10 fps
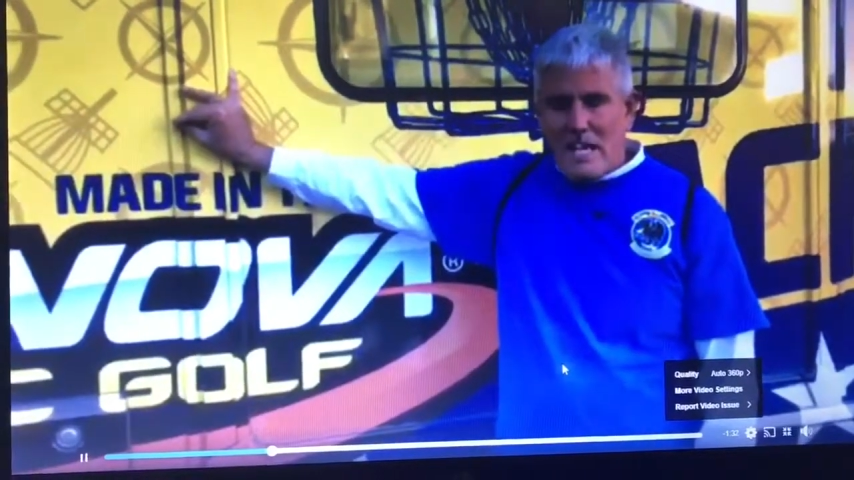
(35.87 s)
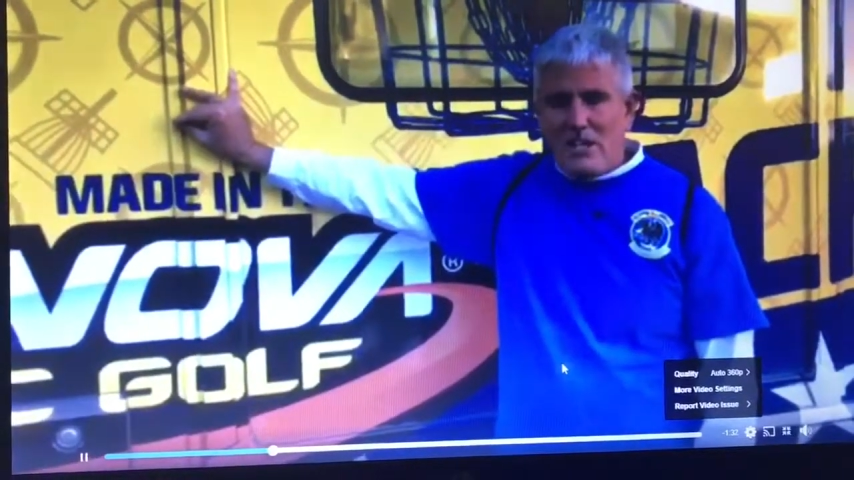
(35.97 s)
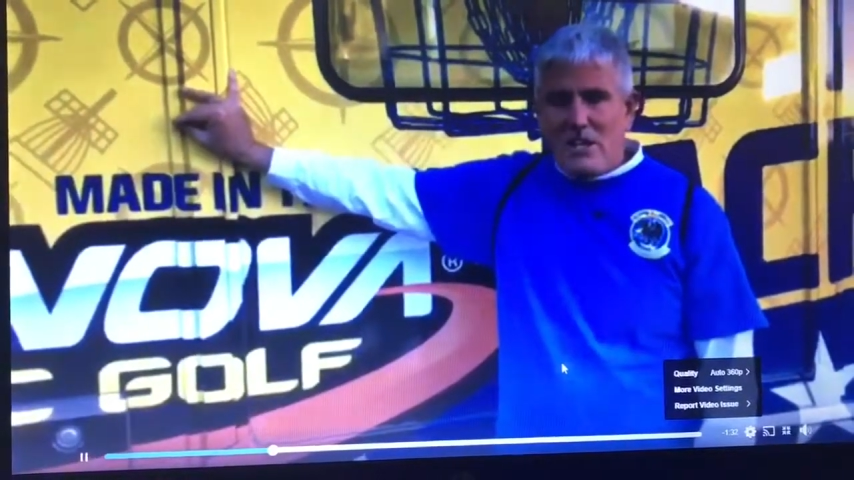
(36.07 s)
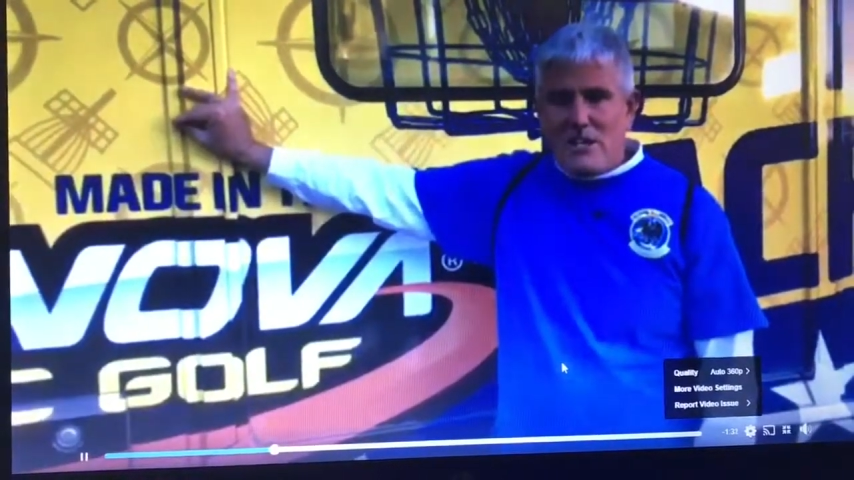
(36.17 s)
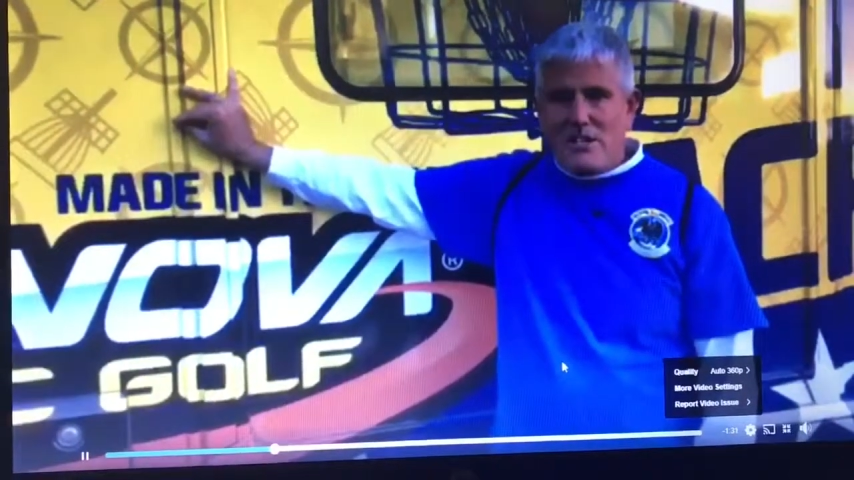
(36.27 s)
eight
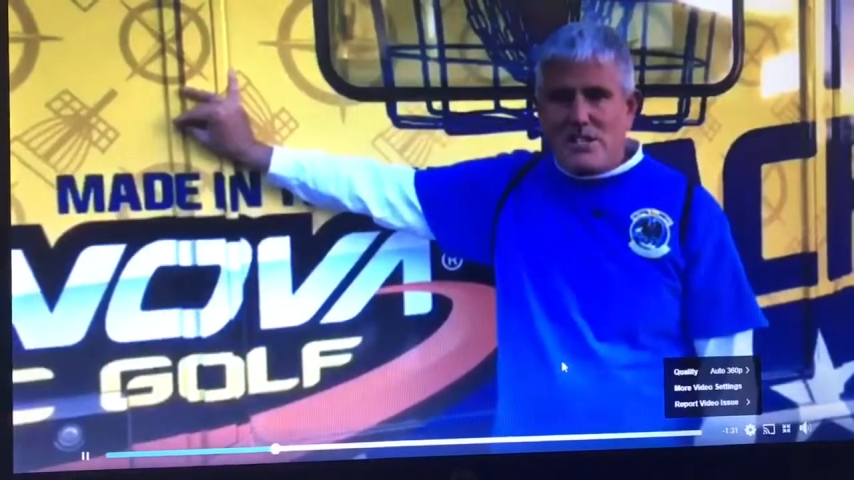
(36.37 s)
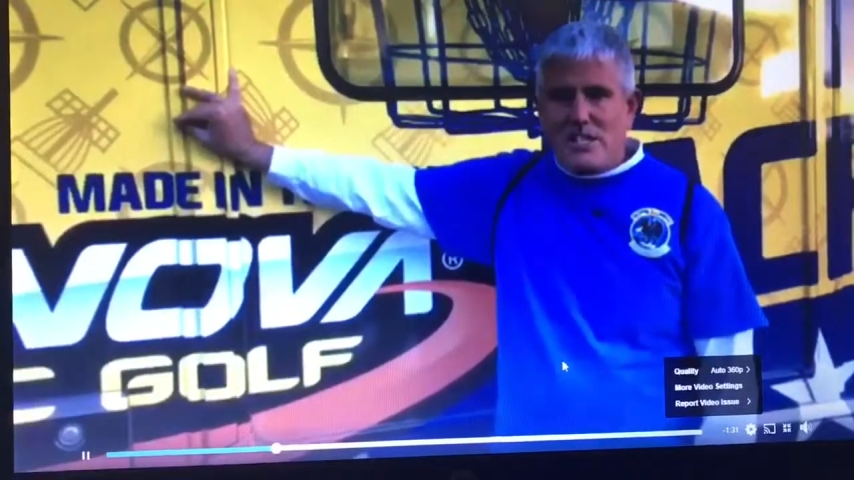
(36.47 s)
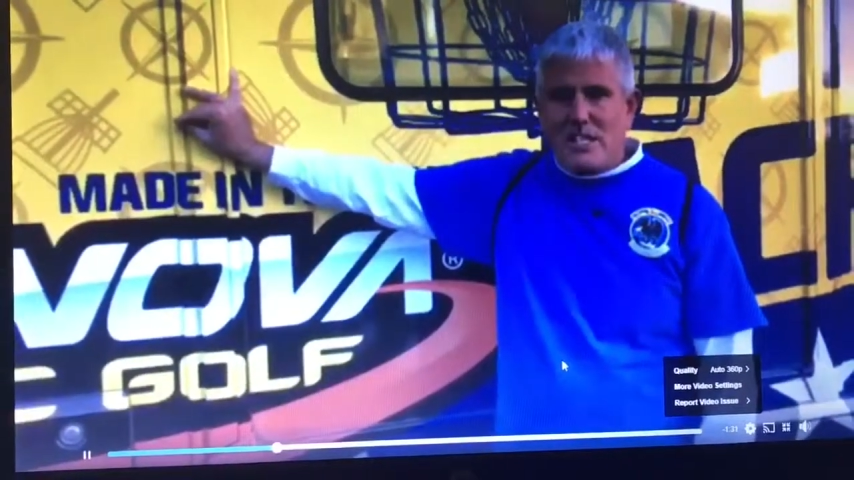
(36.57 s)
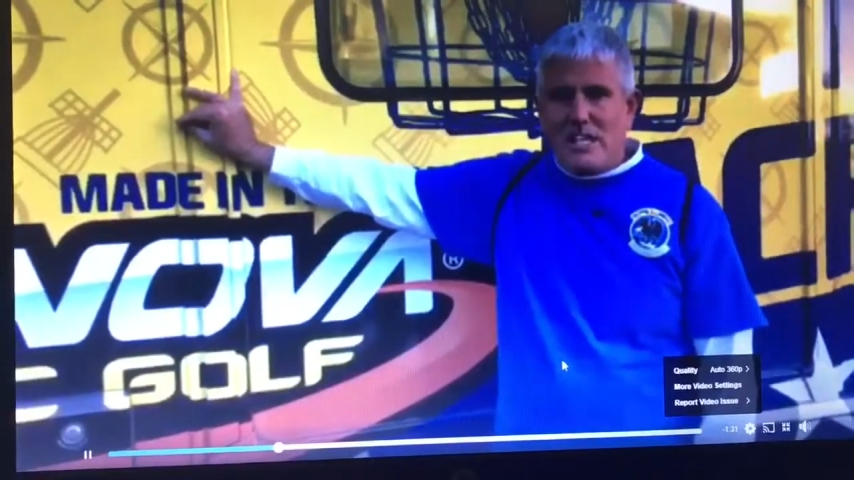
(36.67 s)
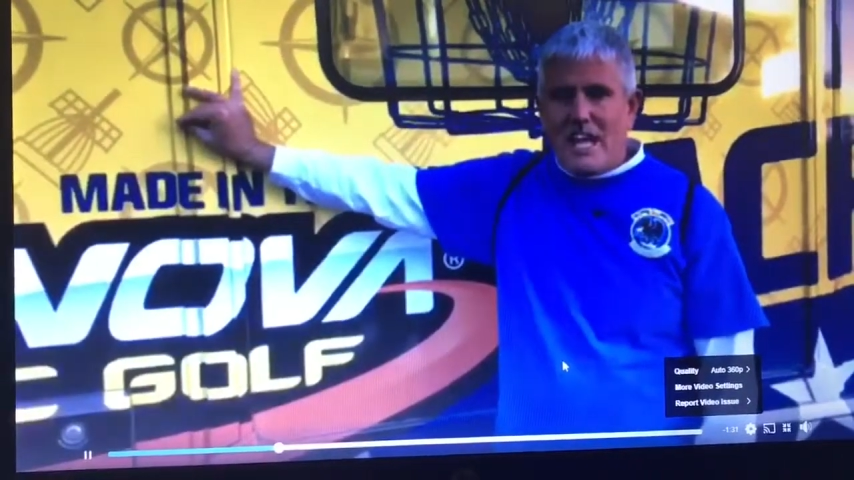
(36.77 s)

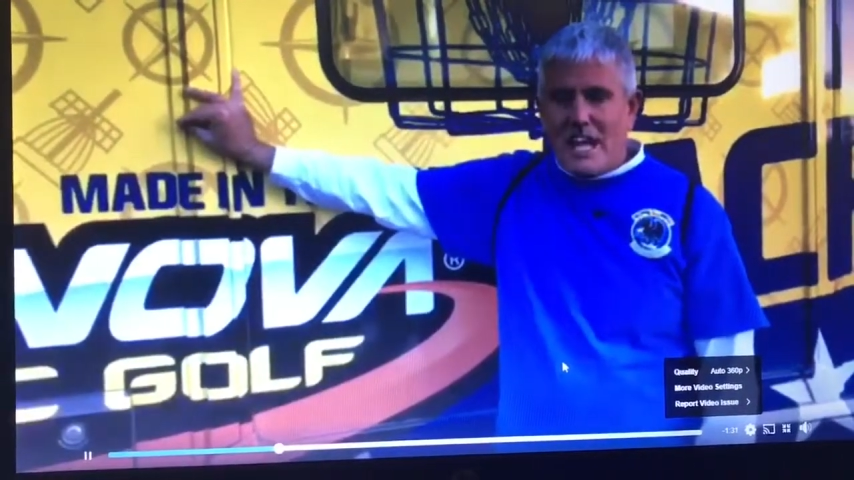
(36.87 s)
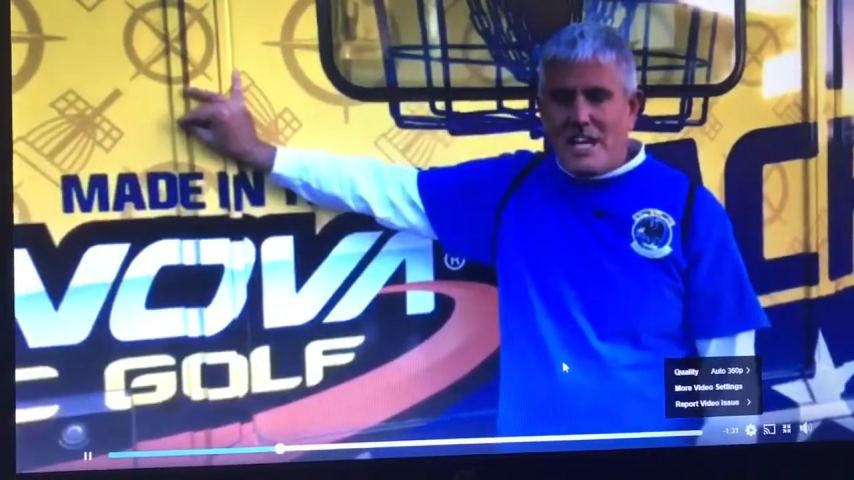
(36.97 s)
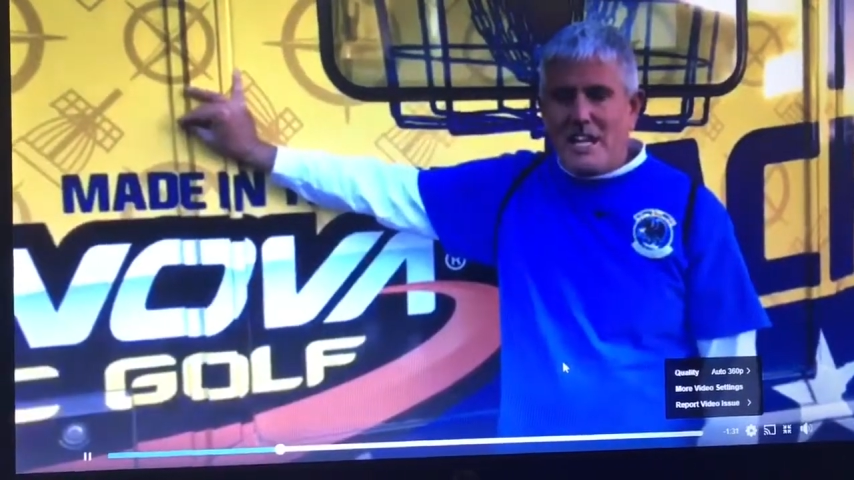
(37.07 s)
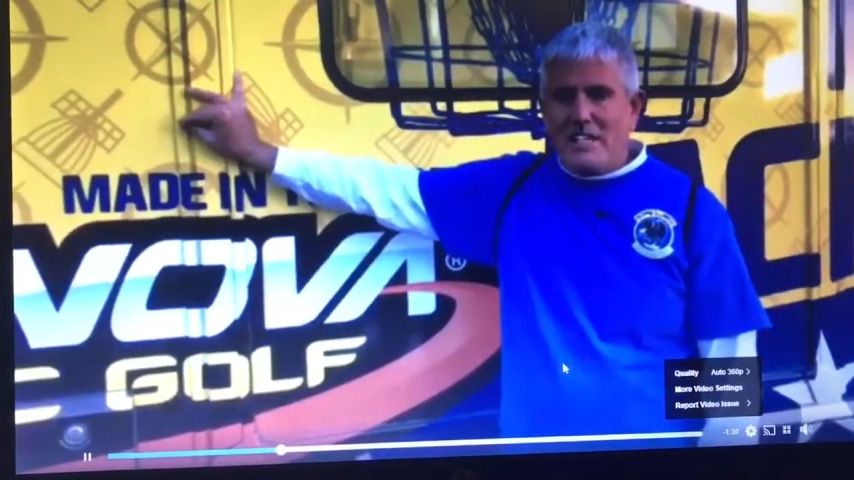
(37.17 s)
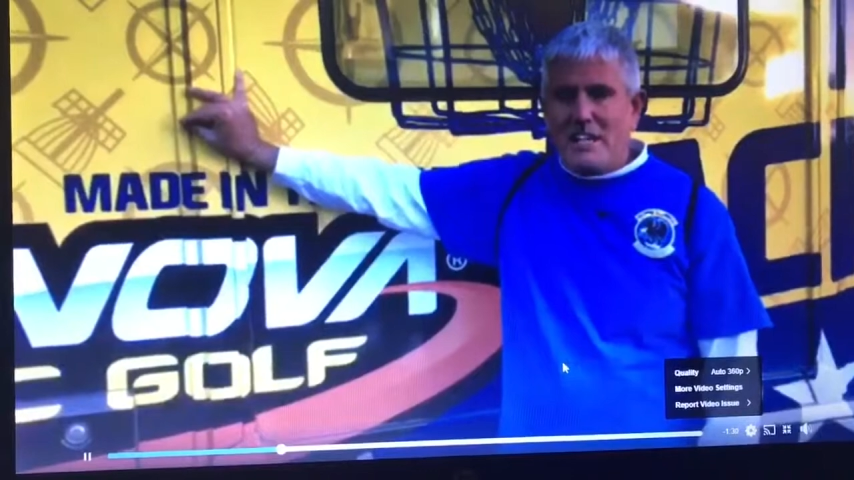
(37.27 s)
years, and
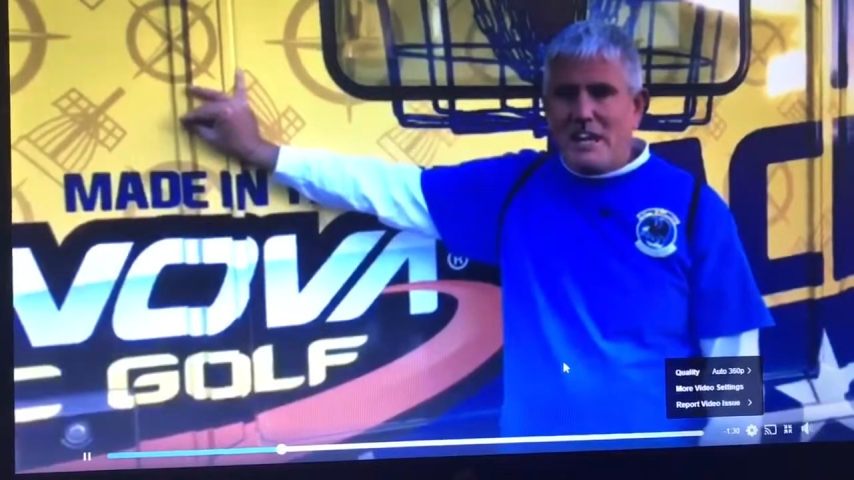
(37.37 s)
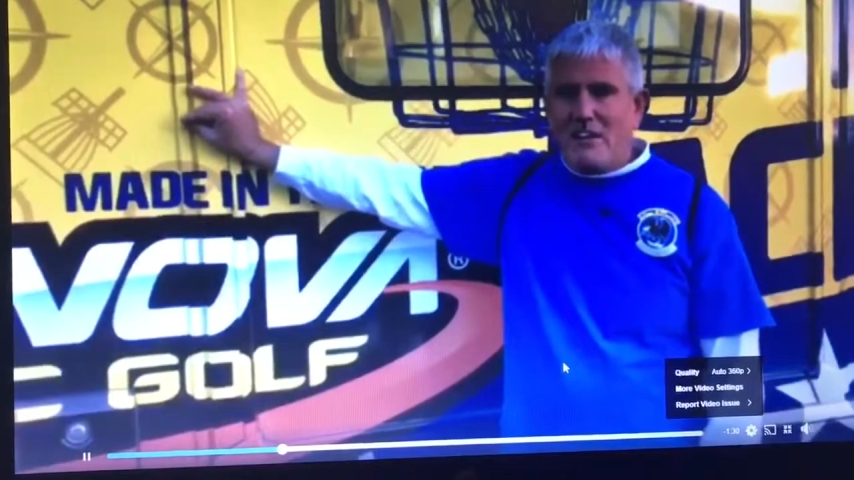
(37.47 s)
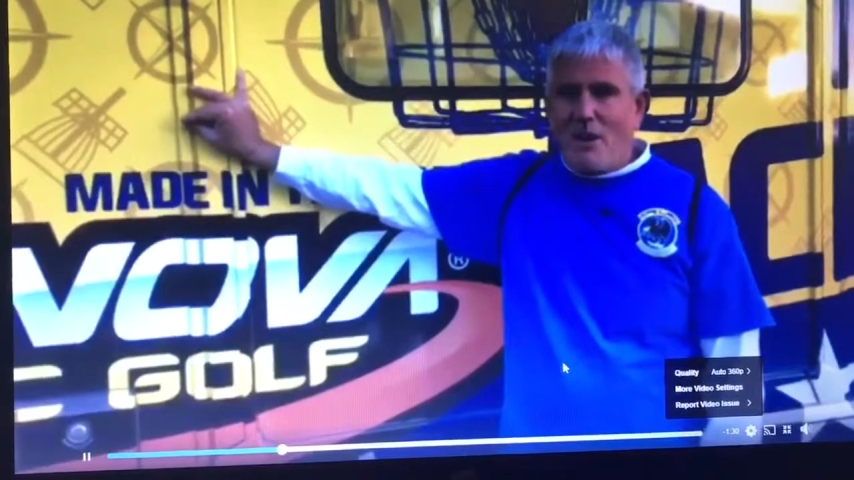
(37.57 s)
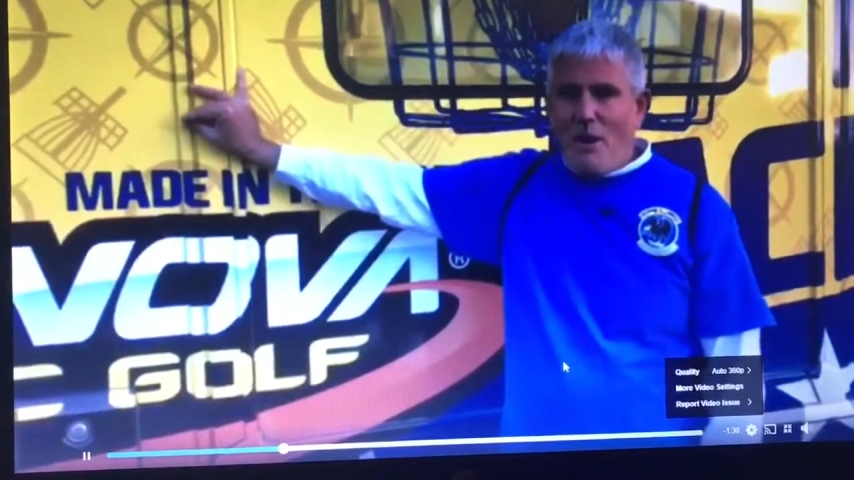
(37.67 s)
I knocked out